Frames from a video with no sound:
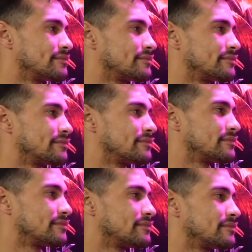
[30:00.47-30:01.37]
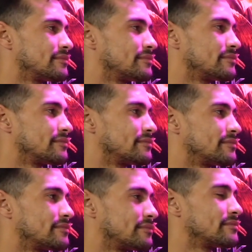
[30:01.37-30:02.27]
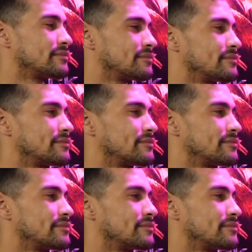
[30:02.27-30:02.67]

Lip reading: (not speaking)